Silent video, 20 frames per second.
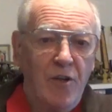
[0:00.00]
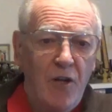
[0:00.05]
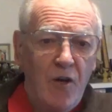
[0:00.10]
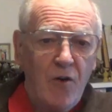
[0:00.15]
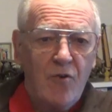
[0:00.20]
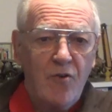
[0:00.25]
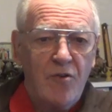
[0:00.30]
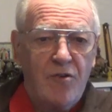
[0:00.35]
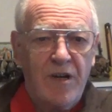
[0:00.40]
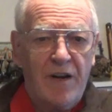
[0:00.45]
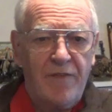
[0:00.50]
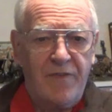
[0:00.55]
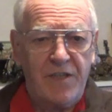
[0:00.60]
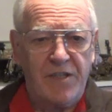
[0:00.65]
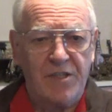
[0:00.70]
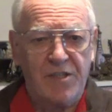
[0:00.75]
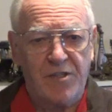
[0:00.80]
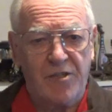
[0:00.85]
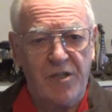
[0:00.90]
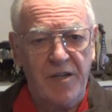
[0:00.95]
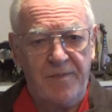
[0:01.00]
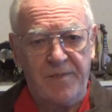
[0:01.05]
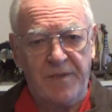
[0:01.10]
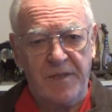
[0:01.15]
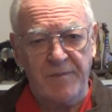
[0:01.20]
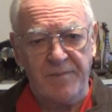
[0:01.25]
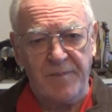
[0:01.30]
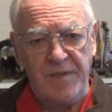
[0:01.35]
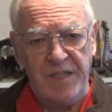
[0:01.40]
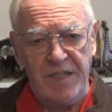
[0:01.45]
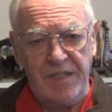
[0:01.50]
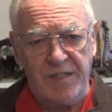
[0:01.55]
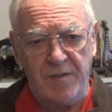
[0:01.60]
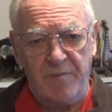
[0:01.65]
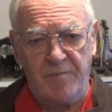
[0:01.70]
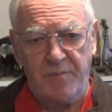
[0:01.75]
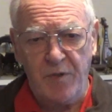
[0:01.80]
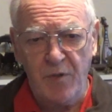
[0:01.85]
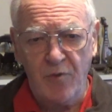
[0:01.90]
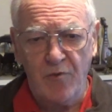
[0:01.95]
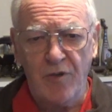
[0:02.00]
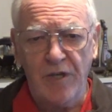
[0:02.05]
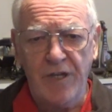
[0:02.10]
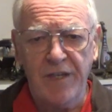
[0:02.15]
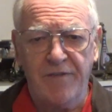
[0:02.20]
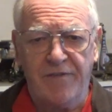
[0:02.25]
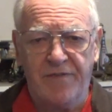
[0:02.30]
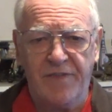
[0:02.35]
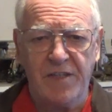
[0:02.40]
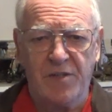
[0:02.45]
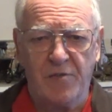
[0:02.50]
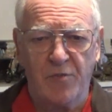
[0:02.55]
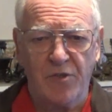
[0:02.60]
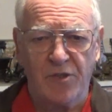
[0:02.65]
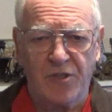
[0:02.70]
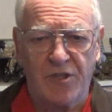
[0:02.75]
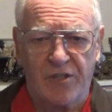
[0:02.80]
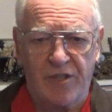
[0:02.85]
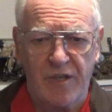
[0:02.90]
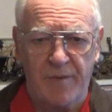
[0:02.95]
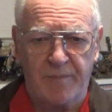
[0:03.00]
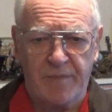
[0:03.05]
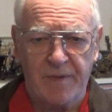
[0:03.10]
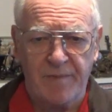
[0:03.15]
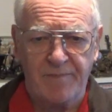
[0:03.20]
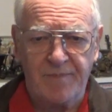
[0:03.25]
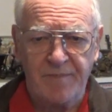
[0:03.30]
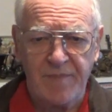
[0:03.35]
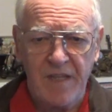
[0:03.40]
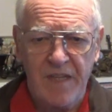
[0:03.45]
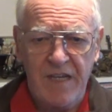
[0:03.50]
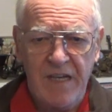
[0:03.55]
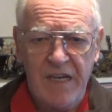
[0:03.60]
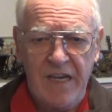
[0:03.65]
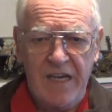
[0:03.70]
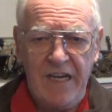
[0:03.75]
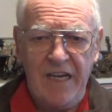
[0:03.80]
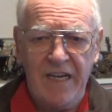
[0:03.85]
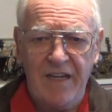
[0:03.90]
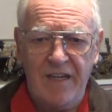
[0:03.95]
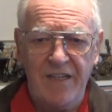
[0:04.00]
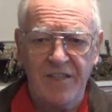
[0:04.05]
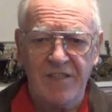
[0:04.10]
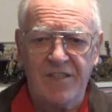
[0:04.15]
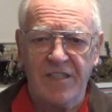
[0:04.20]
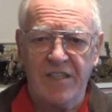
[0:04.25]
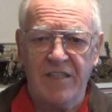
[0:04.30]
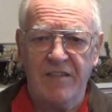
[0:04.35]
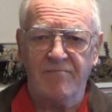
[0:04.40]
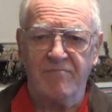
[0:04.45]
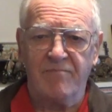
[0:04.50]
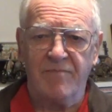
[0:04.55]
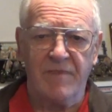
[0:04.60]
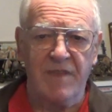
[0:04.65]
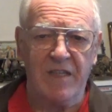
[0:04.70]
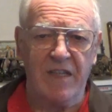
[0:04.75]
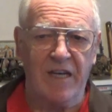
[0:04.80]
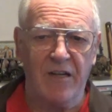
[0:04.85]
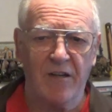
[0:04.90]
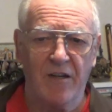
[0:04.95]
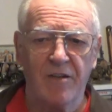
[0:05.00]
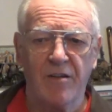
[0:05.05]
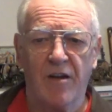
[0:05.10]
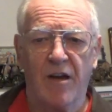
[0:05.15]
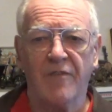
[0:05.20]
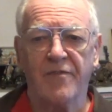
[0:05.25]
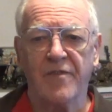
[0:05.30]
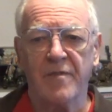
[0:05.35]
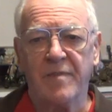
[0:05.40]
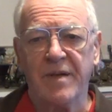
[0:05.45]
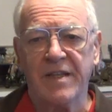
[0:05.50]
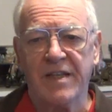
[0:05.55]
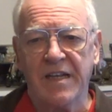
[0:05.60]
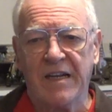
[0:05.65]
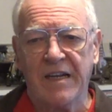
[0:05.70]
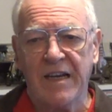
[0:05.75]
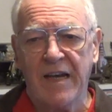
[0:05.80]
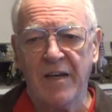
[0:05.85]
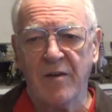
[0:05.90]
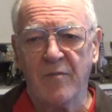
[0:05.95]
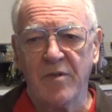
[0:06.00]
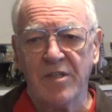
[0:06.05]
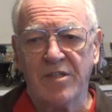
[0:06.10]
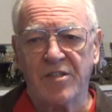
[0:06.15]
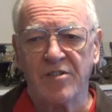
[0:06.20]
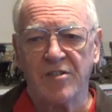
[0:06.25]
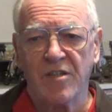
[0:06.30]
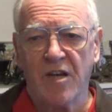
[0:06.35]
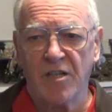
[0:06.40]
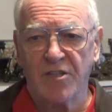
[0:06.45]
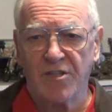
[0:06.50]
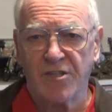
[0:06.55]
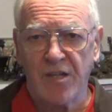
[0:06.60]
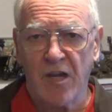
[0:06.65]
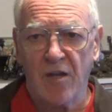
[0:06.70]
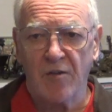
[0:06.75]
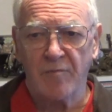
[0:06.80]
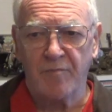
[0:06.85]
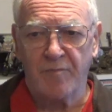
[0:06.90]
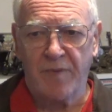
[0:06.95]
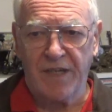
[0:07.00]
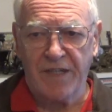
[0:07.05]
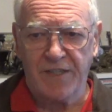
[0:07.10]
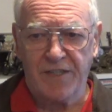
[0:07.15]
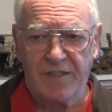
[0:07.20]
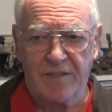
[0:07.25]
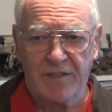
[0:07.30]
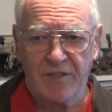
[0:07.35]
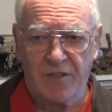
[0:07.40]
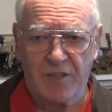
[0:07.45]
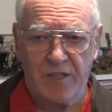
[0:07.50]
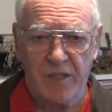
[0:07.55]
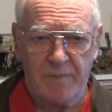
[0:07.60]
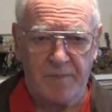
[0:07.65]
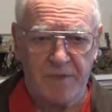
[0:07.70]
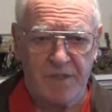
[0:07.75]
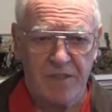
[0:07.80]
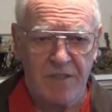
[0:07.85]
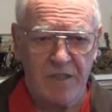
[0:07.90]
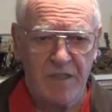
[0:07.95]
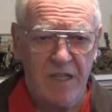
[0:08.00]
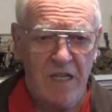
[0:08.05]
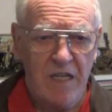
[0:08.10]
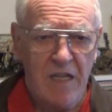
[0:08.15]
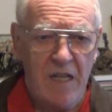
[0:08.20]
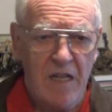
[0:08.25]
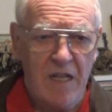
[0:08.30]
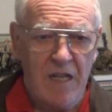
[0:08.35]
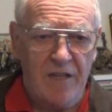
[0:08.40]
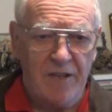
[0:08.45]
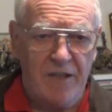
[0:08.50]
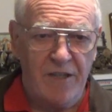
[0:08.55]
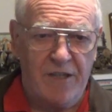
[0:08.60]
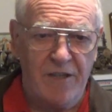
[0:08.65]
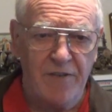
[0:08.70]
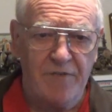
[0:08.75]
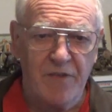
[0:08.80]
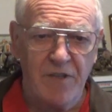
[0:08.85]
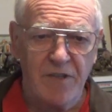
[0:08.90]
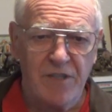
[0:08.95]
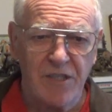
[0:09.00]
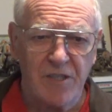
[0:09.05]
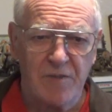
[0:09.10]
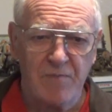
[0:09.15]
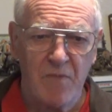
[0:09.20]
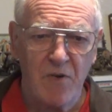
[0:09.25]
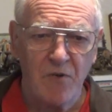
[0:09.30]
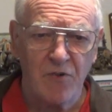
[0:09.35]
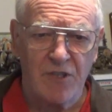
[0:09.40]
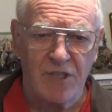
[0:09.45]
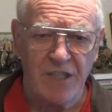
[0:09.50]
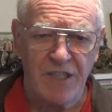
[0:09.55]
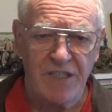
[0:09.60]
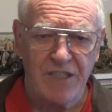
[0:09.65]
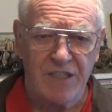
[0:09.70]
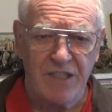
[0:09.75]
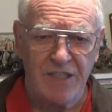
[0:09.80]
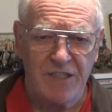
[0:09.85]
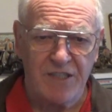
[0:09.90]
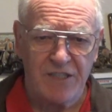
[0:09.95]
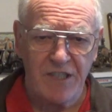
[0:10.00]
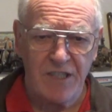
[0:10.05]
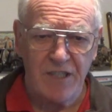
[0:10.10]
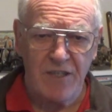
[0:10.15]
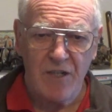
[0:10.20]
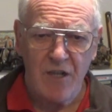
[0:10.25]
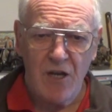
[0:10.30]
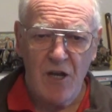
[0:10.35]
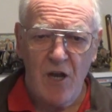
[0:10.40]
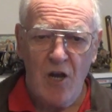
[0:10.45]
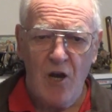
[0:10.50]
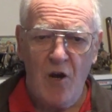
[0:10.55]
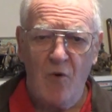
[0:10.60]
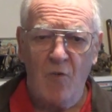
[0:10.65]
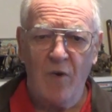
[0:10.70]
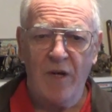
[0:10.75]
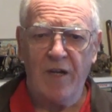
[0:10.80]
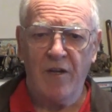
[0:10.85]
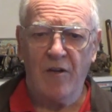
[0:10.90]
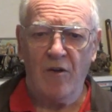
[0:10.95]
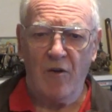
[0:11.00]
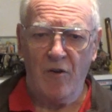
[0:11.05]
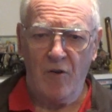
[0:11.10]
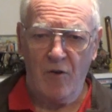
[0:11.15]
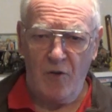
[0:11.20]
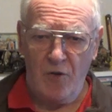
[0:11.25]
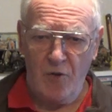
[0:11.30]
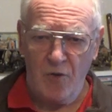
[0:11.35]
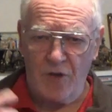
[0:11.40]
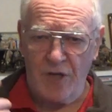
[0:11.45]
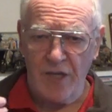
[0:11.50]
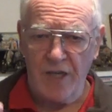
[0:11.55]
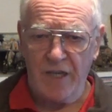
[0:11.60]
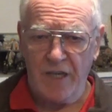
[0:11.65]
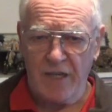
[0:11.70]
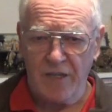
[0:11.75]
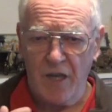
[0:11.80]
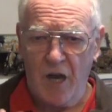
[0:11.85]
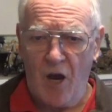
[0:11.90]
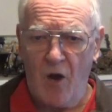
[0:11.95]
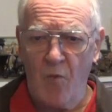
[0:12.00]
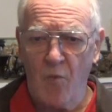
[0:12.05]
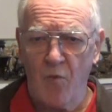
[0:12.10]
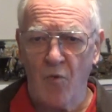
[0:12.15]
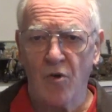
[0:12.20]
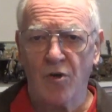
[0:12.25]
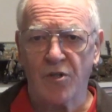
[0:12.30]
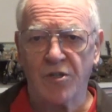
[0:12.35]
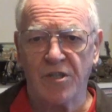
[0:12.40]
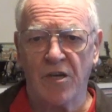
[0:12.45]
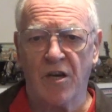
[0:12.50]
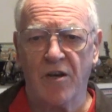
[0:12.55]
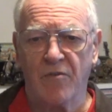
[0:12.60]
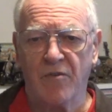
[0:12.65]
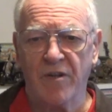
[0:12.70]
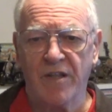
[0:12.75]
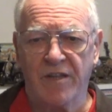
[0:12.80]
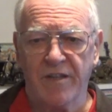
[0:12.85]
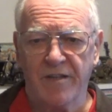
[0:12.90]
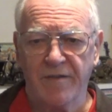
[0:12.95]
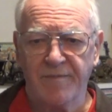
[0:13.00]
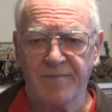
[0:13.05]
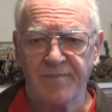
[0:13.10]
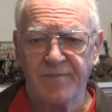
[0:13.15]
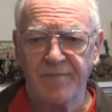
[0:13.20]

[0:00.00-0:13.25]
logographic script is a purely visual script. English and other alphabetic languages are sound-based scripts. The difference is most easily seen when looking at how words are written.